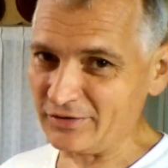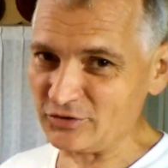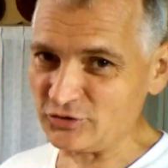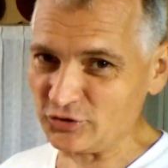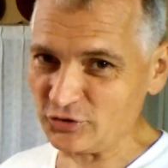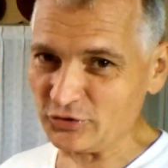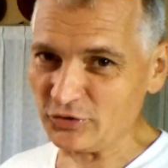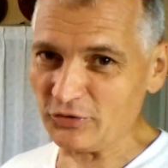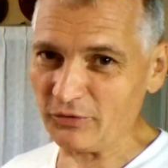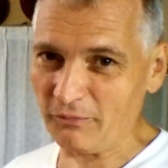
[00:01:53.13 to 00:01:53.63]

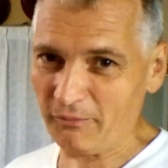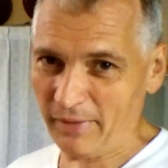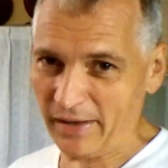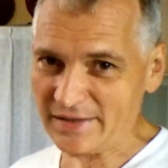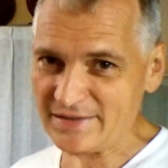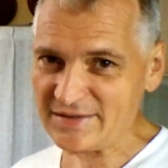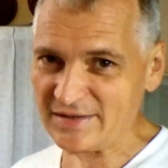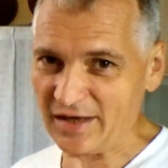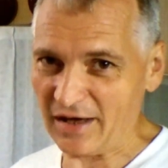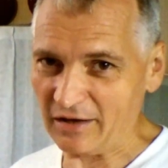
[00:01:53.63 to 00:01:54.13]
do
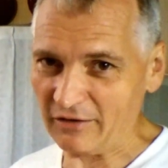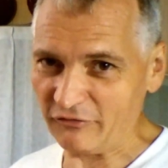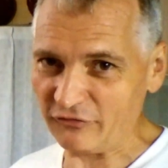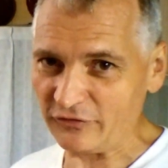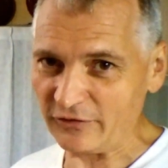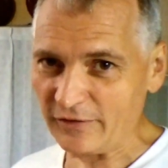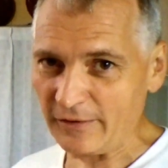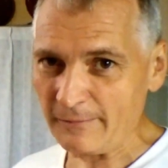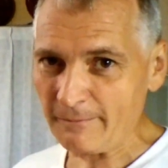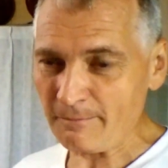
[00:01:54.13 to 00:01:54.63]

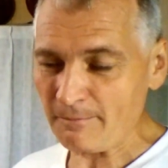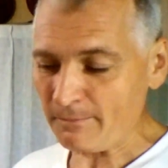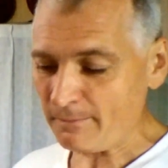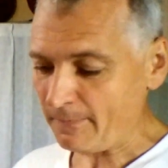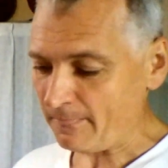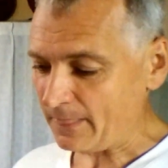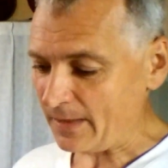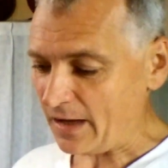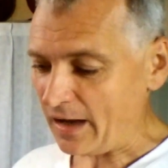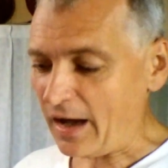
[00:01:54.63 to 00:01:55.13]
myself.
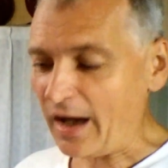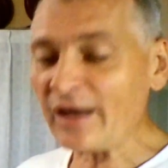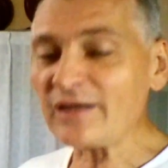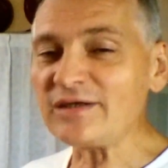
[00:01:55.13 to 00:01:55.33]
I